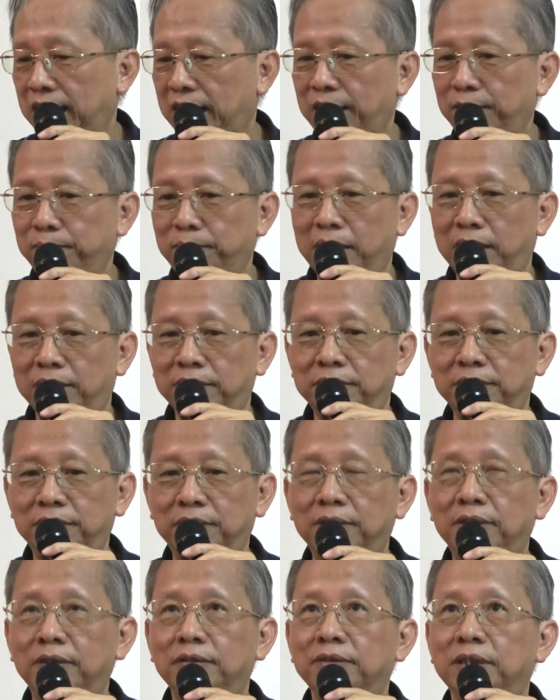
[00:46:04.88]
came out
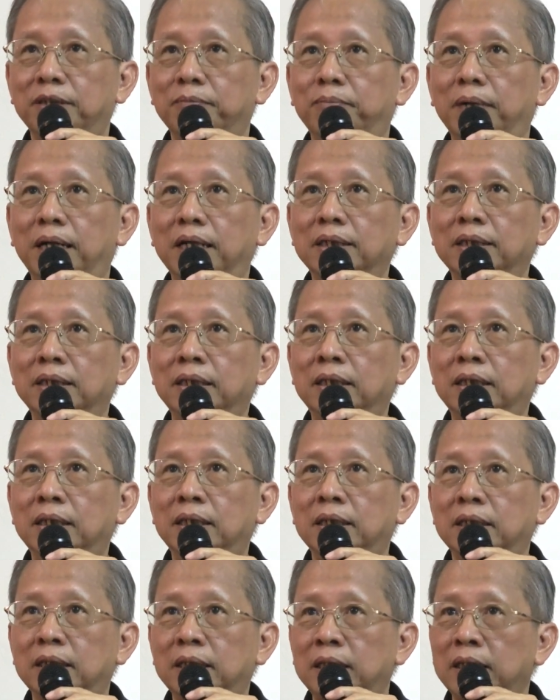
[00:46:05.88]
of the bus.
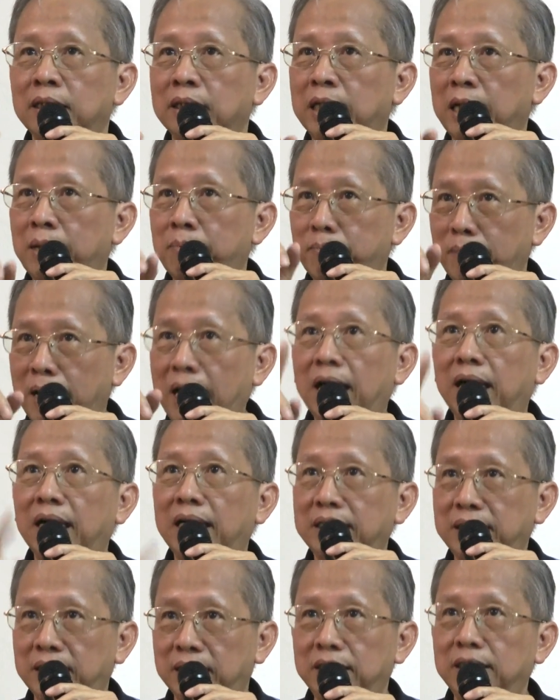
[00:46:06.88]
That monk
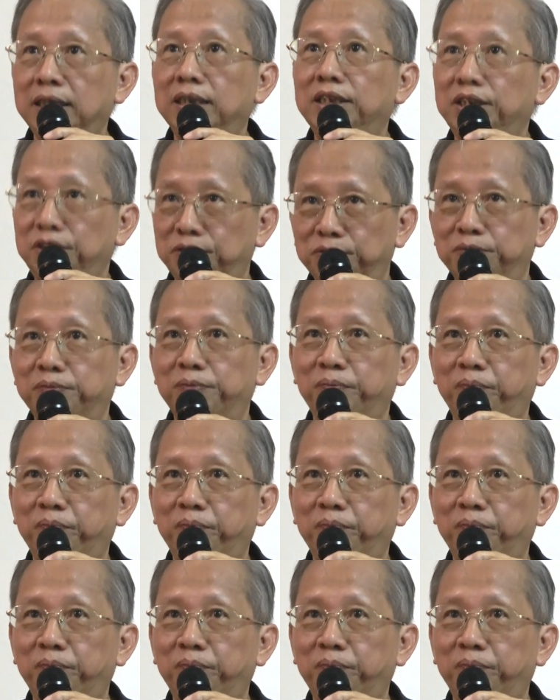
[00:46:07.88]
actually knew.